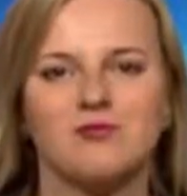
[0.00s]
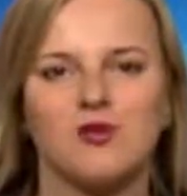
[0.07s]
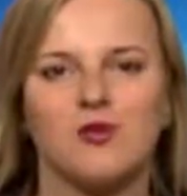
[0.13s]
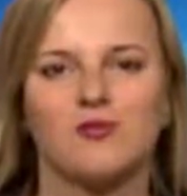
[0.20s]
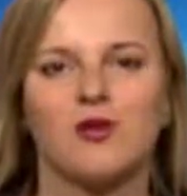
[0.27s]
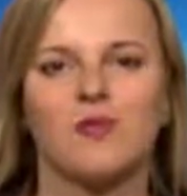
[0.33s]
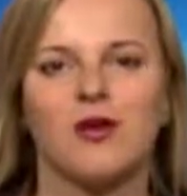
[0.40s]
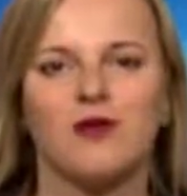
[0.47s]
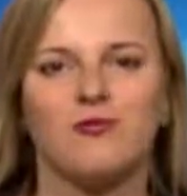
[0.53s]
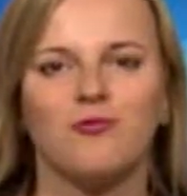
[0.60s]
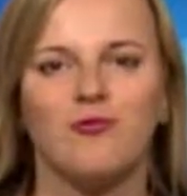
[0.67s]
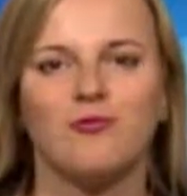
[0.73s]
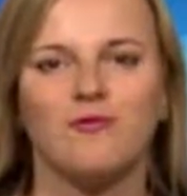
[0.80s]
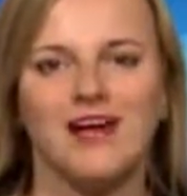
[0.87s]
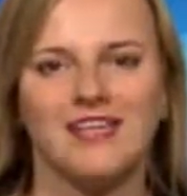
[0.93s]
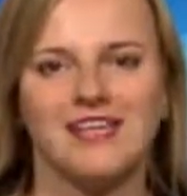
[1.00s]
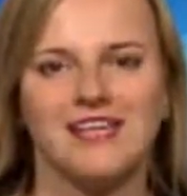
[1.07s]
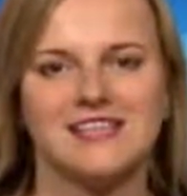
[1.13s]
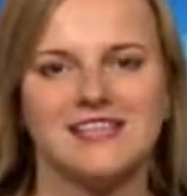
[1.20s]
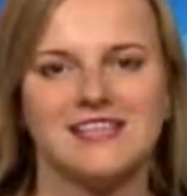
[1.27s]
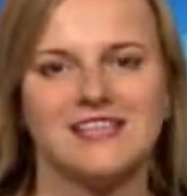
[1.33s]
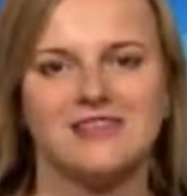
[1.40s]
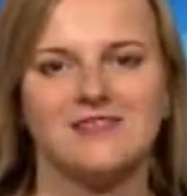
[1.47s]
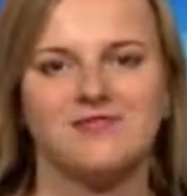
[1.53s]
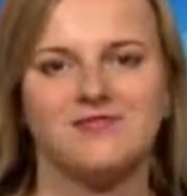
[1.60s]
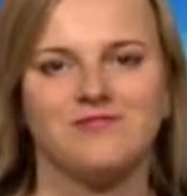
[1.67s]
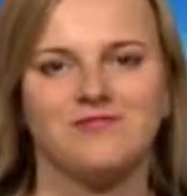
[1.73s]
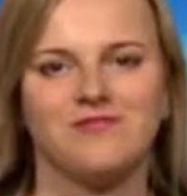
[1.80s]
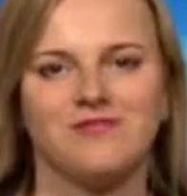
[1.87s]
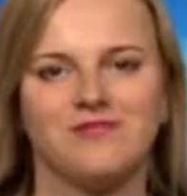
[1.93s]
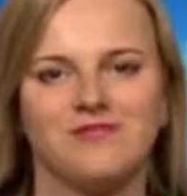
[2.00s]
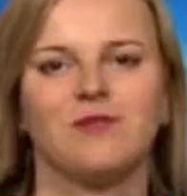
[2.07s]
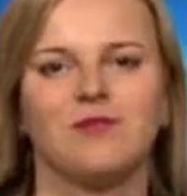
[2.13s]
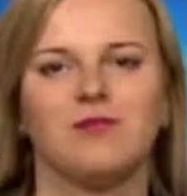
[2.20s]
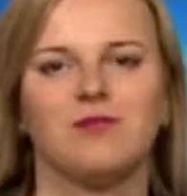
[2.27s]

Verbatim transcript: that it mounts on top of a tactical vehicle,